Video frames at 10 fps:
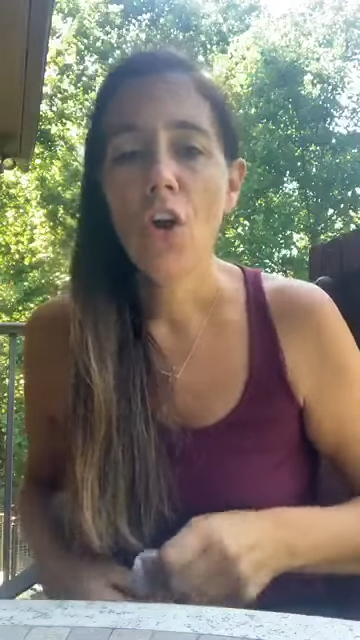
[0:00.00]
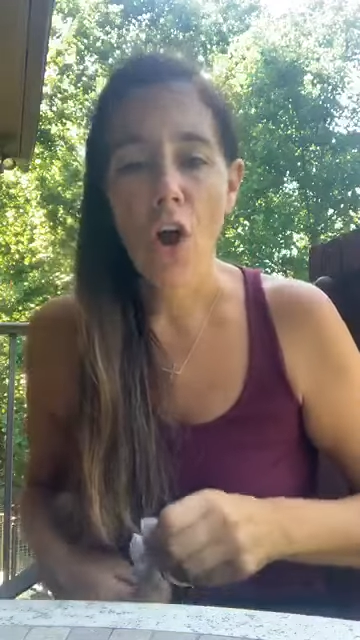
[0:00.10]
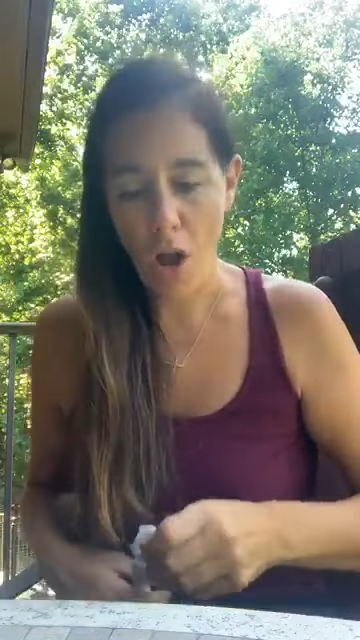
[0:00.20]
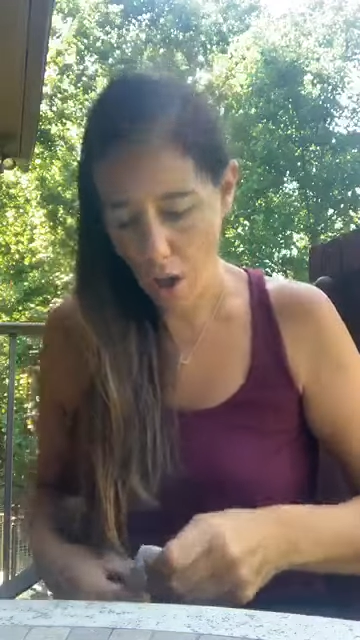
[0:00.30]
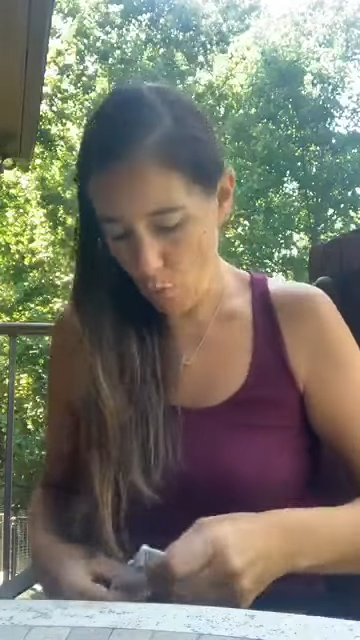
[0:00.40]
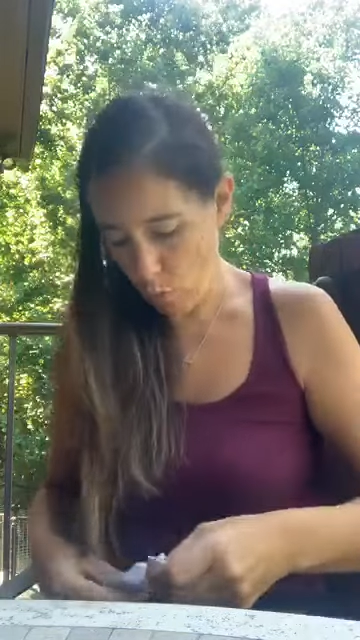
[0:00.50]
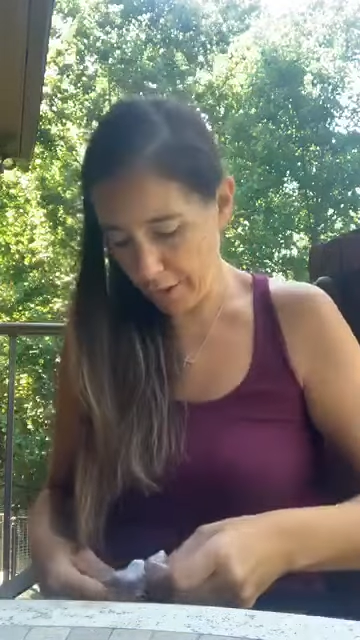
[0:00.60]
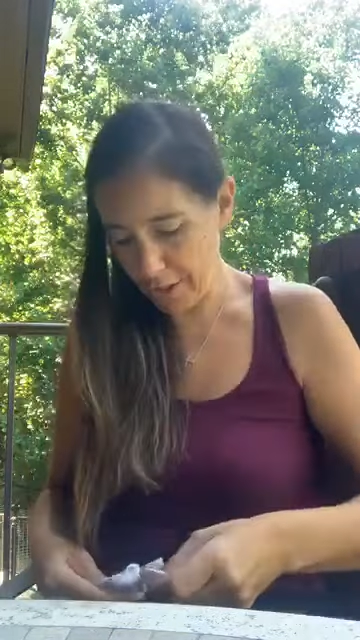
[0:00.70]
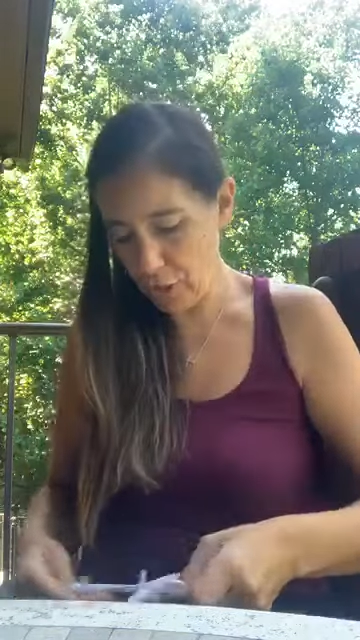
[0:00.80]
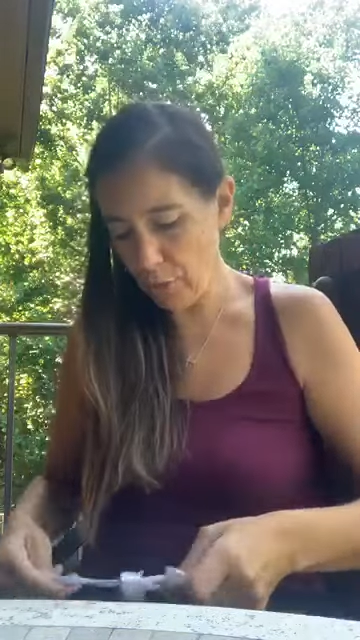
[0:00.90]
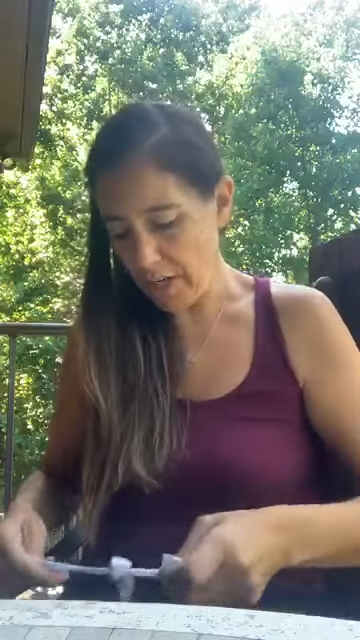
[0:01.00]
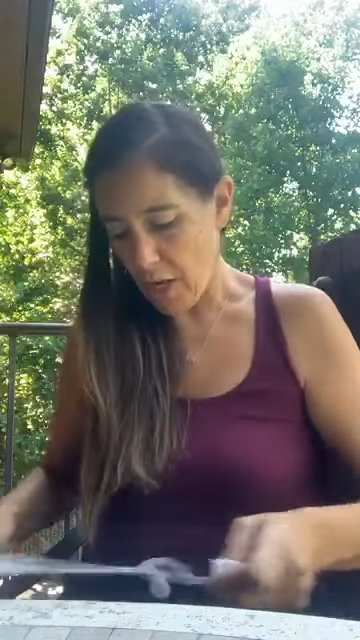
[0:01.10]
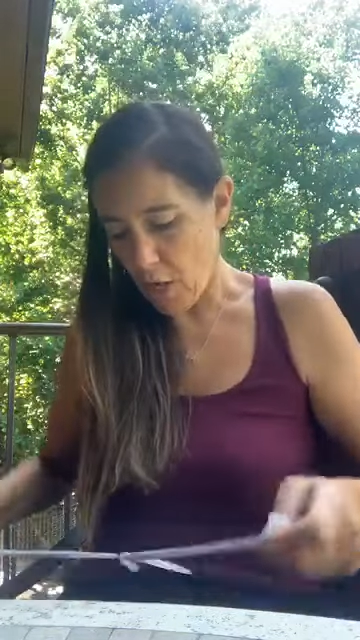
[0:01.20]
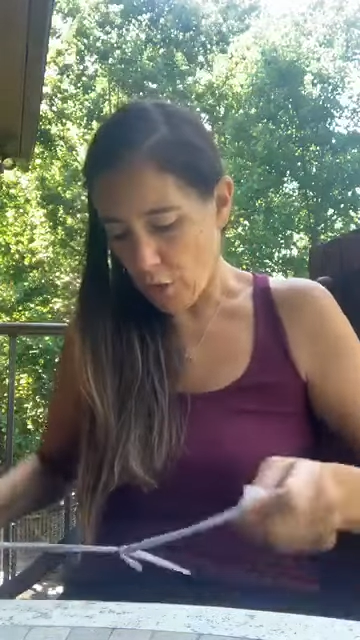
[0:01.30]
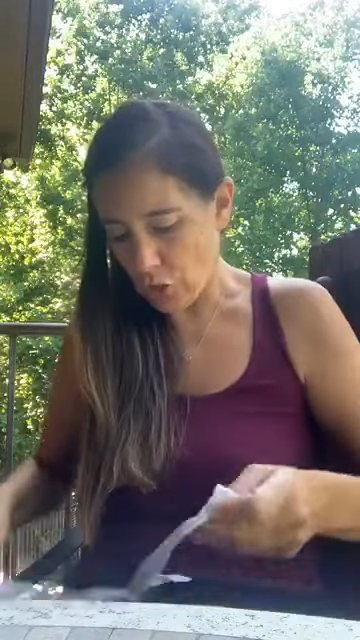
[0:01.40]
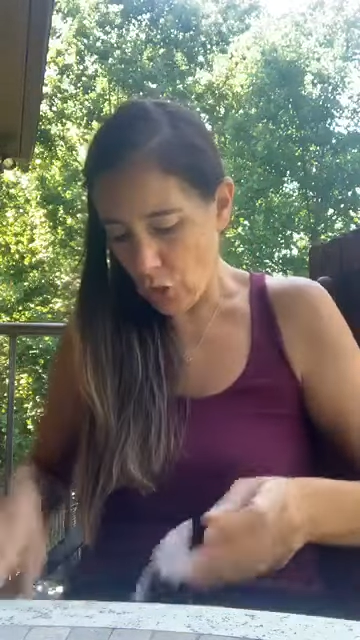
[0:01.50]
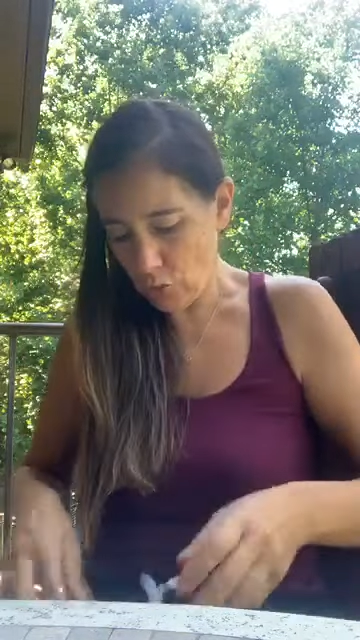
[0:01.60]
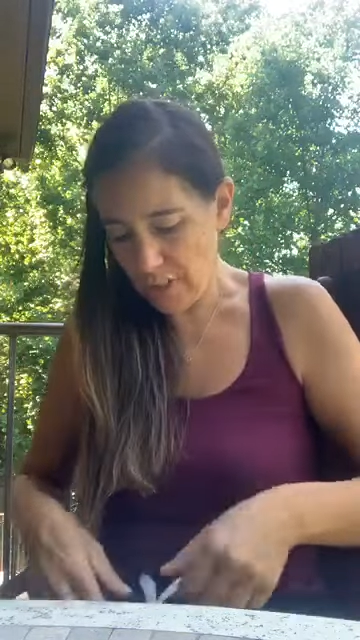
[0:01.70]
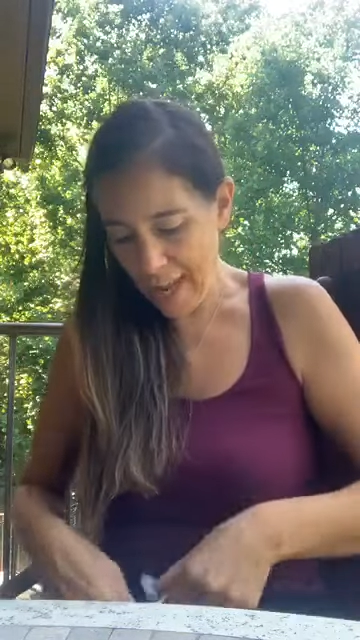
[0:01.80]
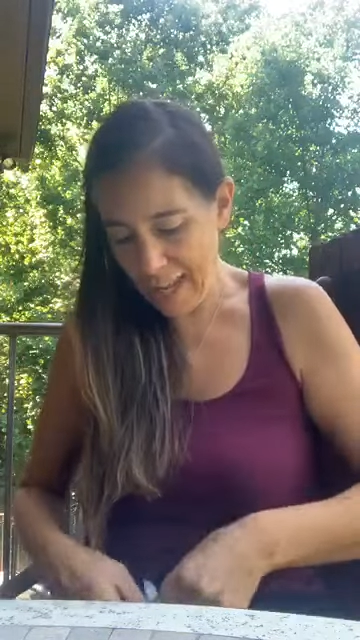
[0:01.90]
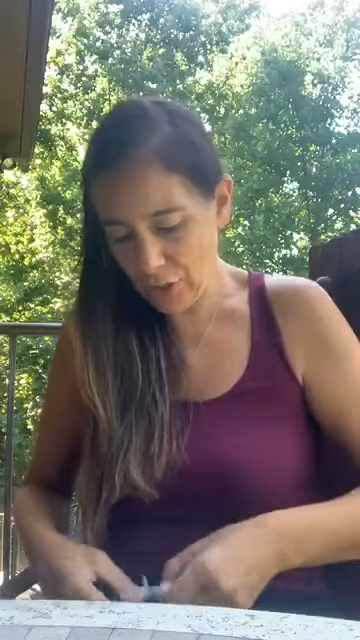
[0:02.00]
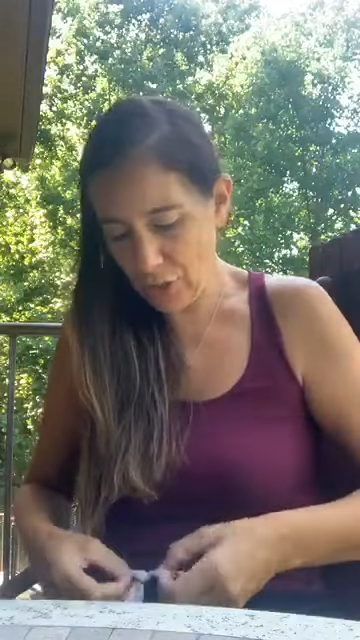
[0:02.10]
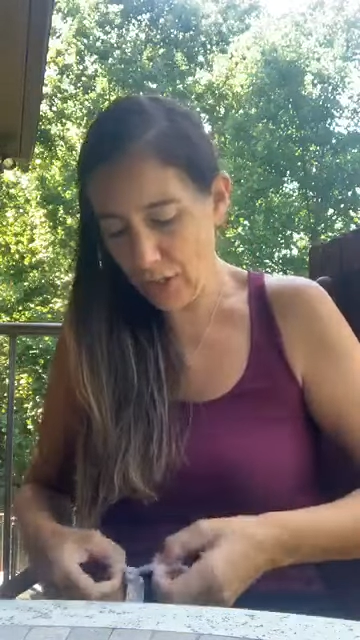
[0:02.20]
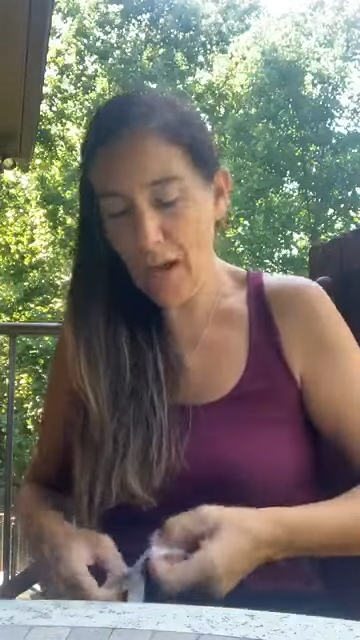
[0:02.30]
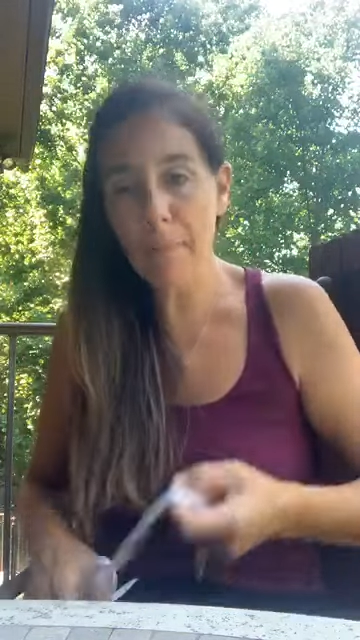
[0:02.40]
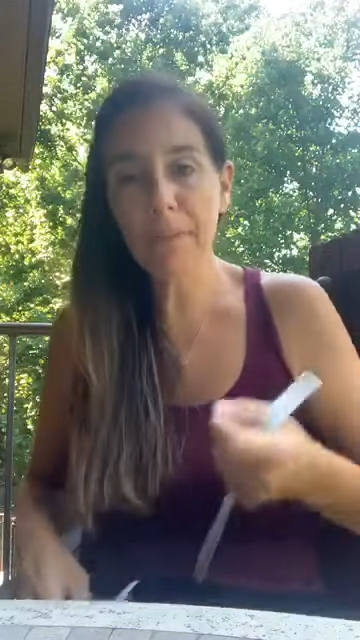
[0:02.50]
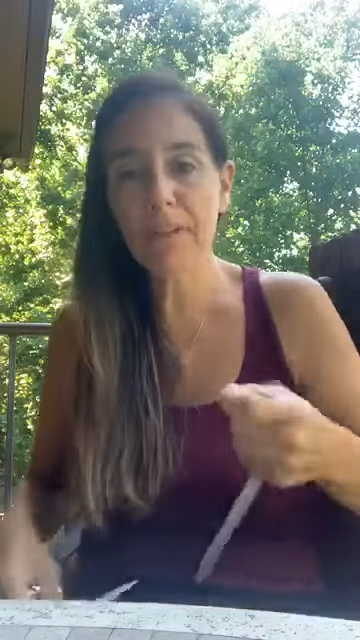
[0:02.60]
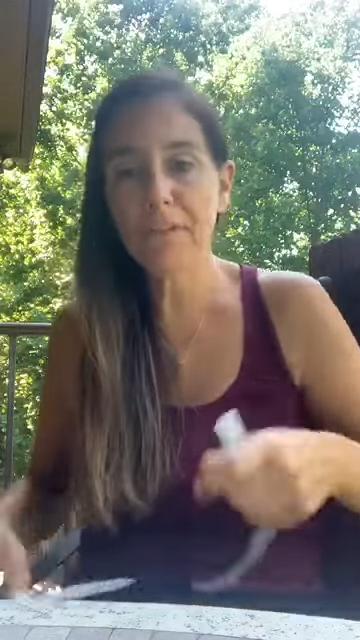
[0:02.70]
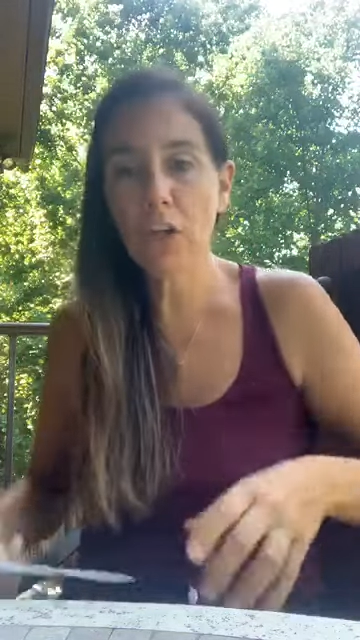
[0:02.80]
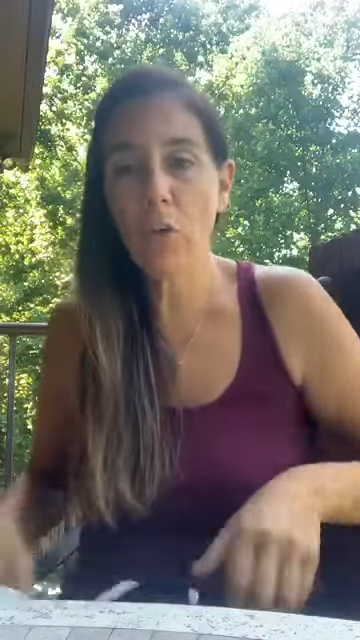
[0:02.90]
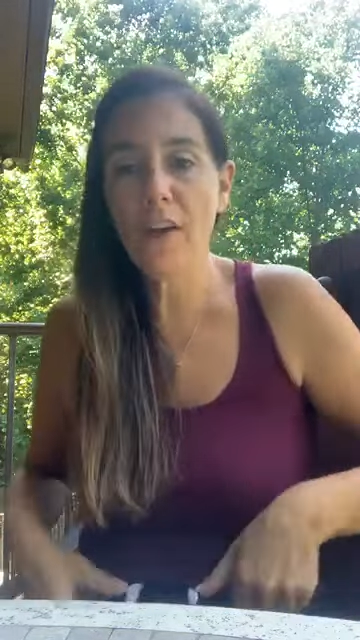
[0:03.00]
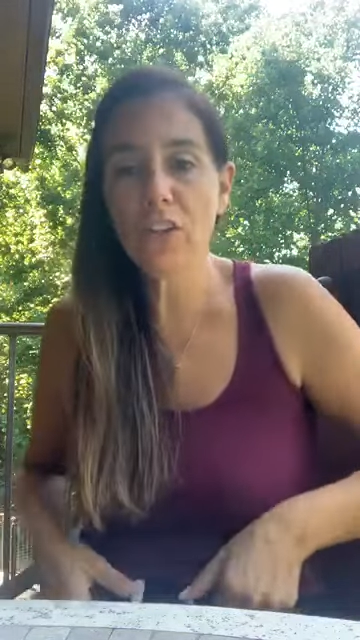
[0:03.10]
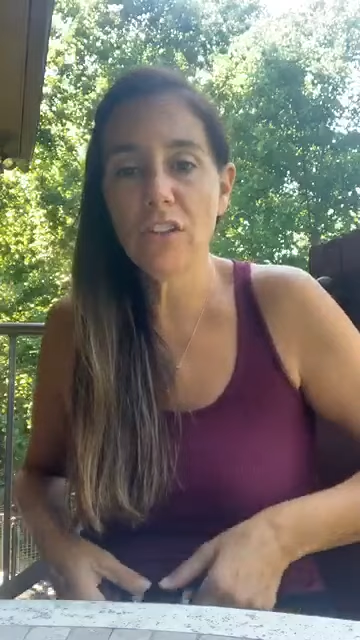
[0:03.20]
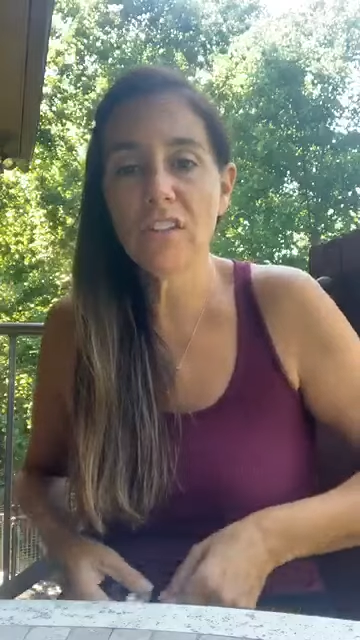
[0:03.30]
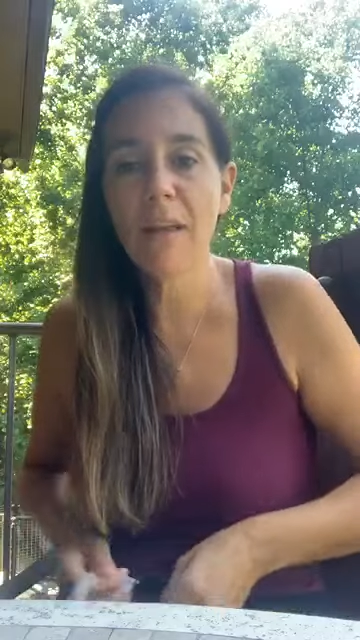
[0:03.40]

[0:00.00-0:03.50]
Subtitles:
work into it. So to answer a couple of your questions,